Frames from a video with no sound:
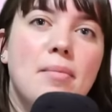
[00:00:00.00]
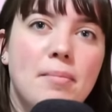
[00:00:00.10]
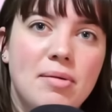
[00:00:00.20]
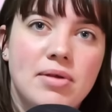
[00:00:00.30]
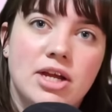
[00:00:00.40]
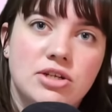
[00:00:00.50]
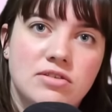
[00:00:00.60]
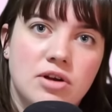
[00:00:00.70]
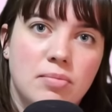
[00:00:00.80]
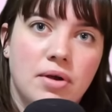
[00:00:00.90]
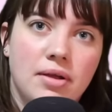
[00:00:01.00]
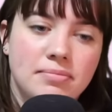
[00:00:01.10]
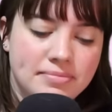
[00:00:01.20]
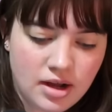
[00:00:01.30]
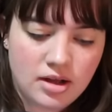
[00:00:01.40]
maybe I should start praying.
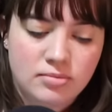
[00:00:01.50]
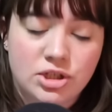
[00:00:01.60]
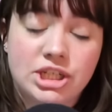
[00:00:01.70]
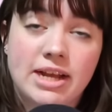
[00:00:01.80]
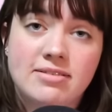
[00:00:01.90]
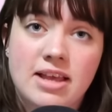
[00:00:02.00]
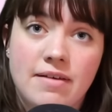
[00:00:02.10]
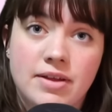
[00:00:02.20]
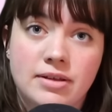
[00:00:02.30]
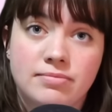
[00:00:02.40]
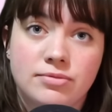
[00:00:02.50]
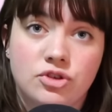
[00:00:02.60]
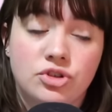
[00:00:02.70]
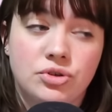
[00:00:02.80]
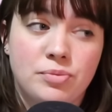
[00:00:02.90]
She asks Kevin
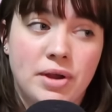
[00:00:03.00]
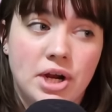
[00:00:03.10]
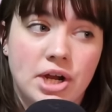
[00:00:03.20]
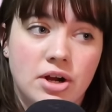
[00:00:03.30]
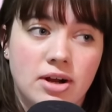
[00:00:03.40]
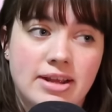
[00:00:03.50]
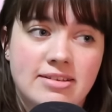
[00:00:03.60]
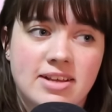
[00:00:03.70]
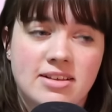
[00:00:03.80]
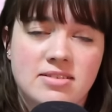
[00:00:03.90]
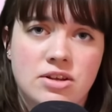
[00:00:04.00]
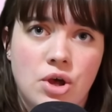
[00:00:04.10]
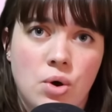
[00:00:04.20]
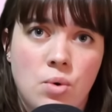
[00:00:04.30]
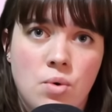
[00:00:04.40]
to marry her. He says
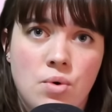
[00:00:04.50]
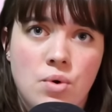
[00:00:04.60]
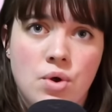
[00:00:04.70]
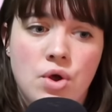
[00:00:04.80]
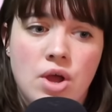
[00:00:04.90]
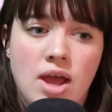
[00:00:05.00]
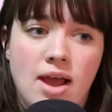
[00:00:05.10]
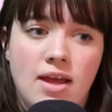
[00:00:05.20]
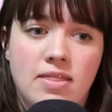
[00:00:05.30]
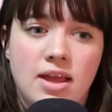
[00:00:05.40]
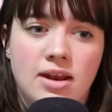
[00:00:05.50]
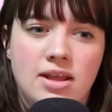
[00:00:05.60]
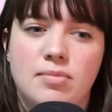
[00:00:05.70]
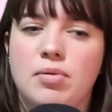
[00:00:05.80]
no. And then he